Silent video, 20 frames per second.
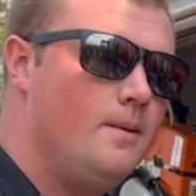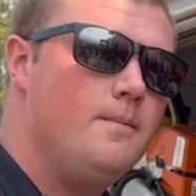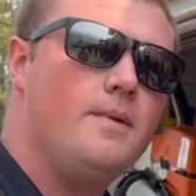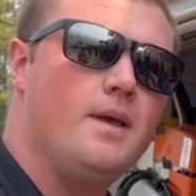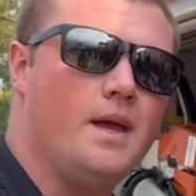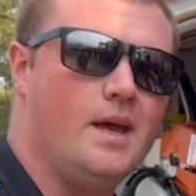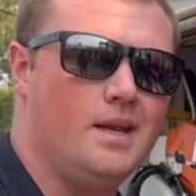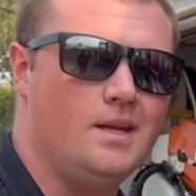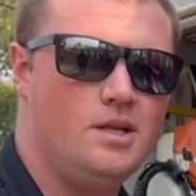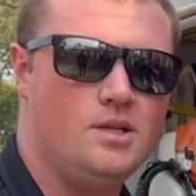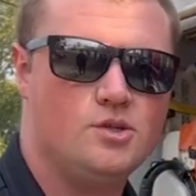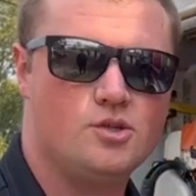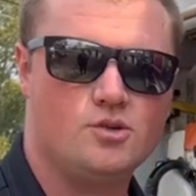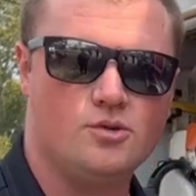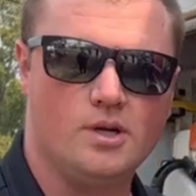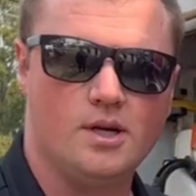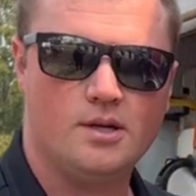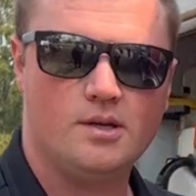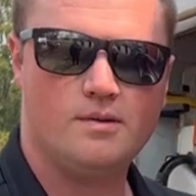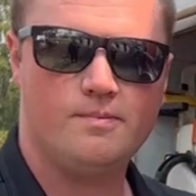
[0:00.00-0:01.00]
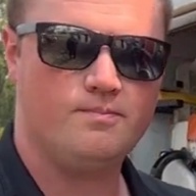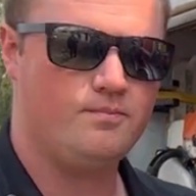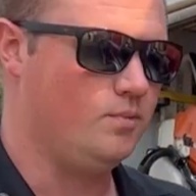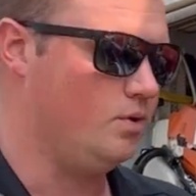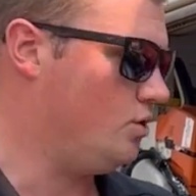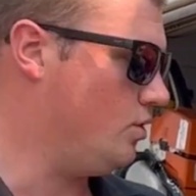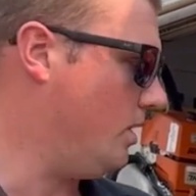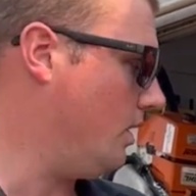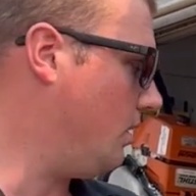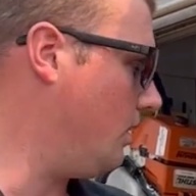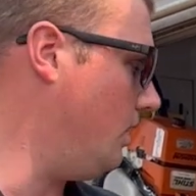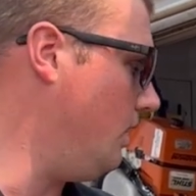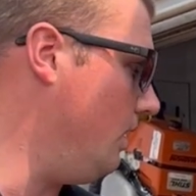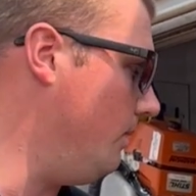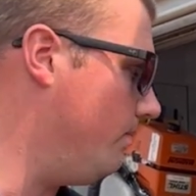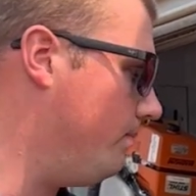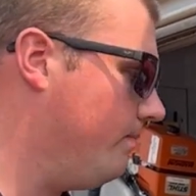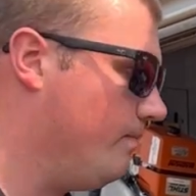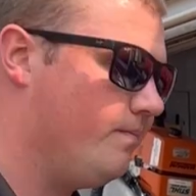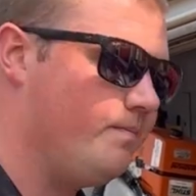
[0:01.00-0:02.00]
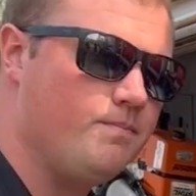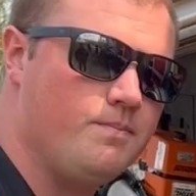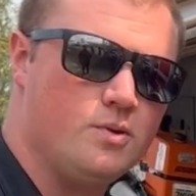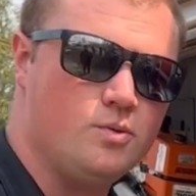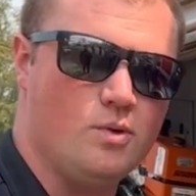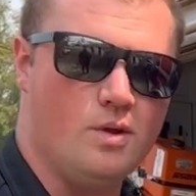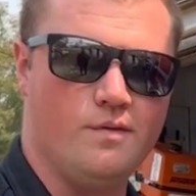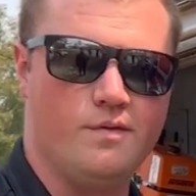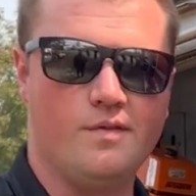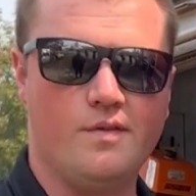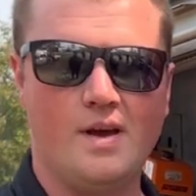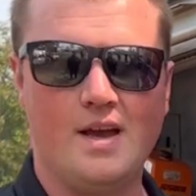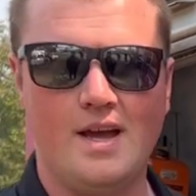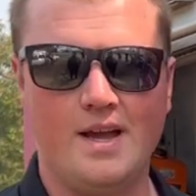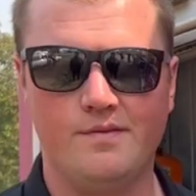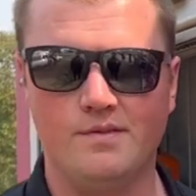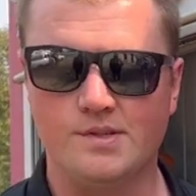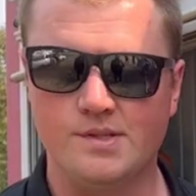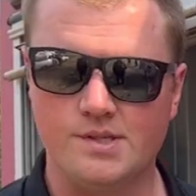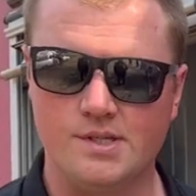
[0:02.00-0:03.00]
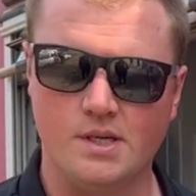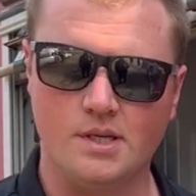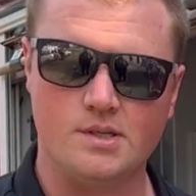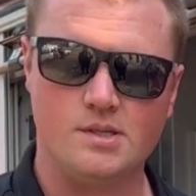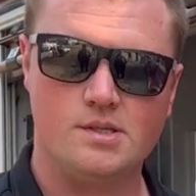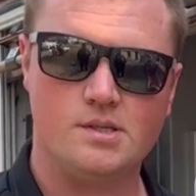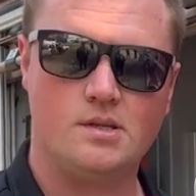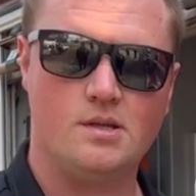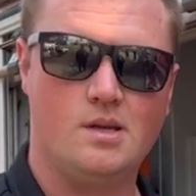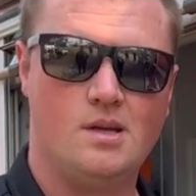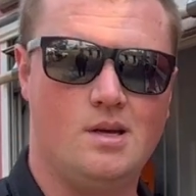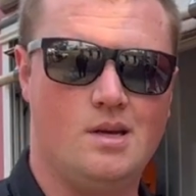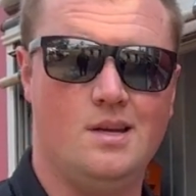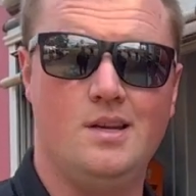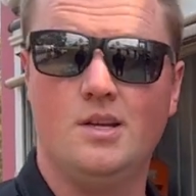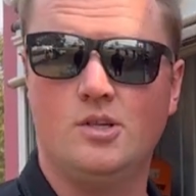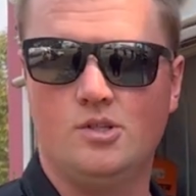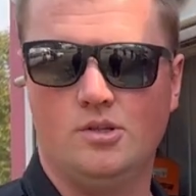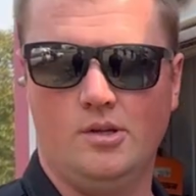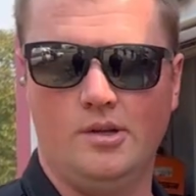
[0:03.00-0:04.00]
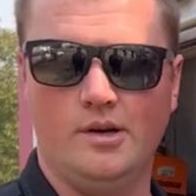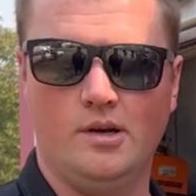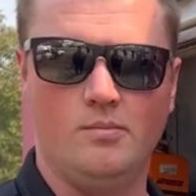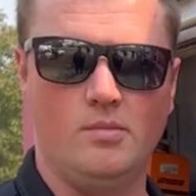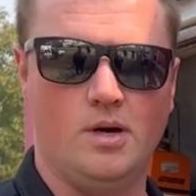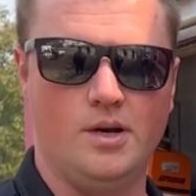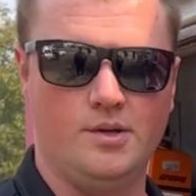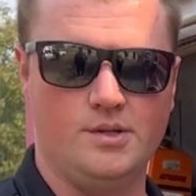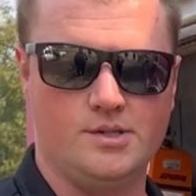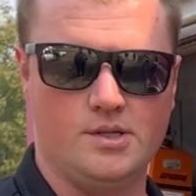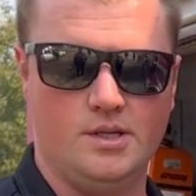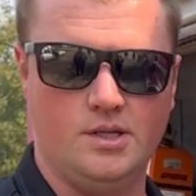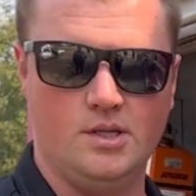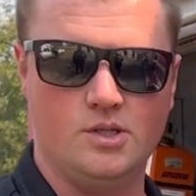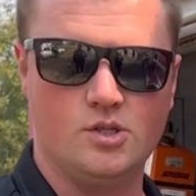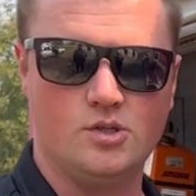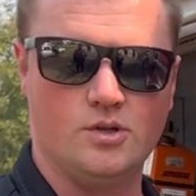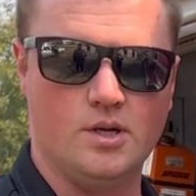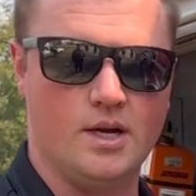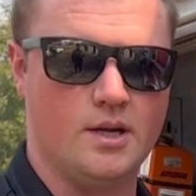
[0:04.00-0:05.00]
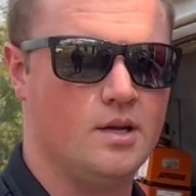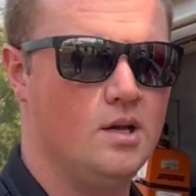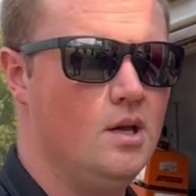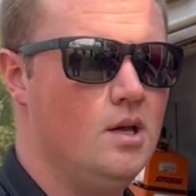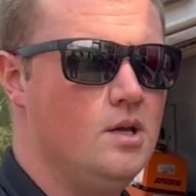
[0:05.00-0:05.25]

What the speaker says: And each truck, we try to keep between 5 and 6 additional air bottles on each truck.